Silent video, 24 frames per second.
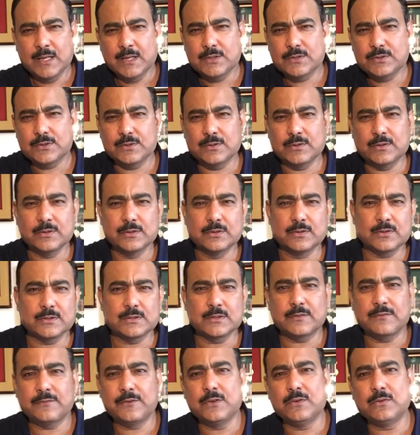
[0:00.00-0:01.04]
So those
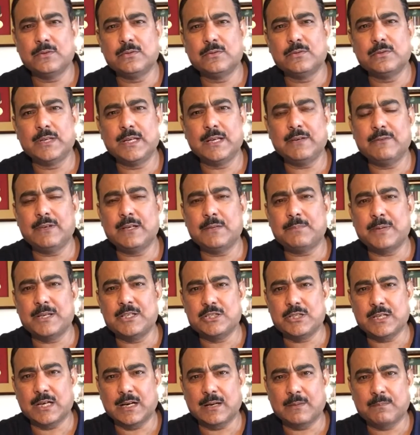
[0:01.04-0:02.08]
of you who live in
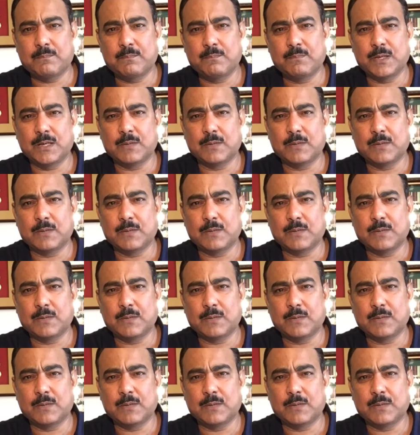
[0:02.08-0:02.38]
Punjab